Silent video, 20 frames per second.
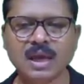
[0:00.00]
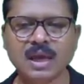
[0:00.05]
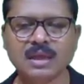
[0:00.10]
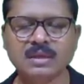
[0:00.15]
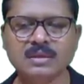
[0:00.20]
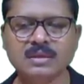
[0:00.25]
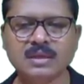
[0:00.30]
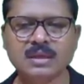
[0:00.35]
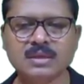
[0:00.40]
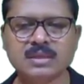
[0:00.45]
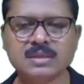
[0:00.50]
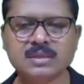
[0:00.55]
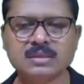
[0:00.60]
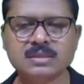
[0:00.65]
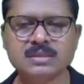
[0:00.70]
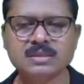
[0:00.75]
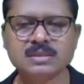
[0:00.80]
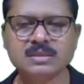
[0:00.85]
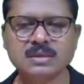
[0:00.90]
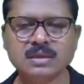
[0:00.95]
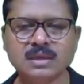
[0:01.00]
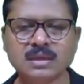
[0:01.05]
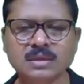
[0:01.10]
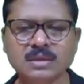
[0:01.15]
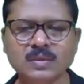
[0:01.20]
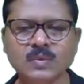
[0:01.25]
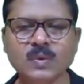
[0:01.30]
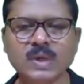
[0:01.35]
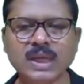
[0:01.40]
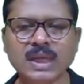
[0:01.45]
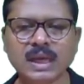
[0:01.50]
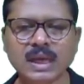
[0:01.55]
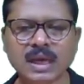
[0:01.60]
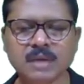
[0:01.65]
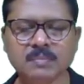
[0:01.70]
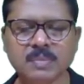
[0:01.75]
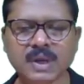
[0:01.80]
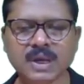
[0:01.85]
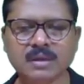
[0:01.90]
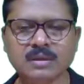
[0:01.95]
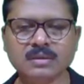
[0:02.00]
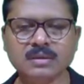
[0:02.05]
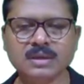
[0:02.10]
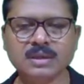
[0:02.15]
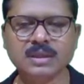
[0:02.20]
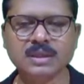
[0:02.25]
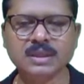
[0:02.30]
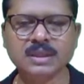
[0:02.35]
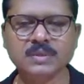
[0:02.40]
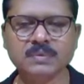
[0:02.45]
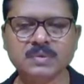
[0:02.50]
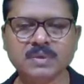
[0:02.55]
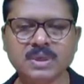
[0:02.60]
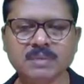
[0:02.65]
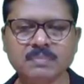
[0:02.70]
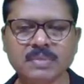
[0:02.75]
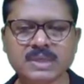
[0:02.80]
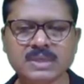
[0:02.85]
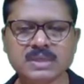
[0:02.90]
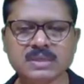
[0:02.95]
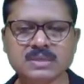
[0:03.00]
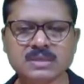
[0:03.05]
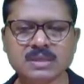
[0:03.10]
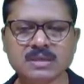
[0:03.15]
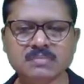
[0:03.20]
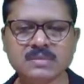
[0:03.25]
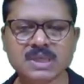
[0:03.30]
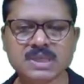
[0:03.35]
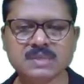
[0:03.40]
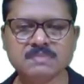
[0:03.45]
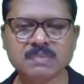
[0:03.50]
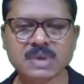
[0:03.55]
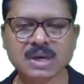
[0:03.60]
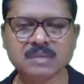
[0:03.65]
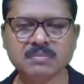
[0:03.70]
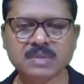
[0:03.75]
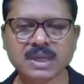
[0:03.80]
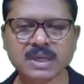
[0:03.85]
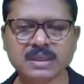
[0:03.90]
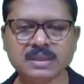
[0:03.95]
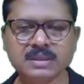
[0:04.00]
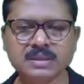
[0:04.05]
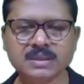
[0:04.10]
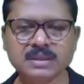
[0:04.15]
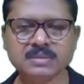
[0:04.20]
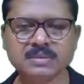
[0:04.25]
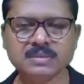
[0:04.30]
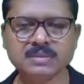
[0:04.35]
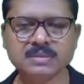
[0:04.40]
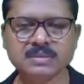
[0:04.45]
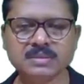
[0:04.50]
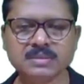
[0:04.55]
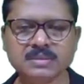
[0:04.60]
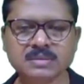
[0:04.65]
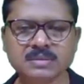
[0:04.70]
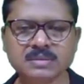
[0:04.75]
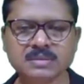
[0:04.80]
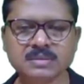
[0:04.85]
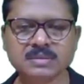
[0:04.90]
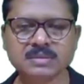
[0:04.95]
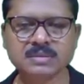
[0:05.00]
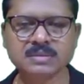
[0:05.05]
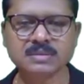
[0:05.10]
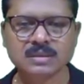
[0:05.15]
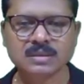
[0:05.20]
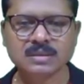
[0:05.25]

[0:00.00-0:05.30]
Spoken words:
and this will happen due to the presence of this permanent magnet.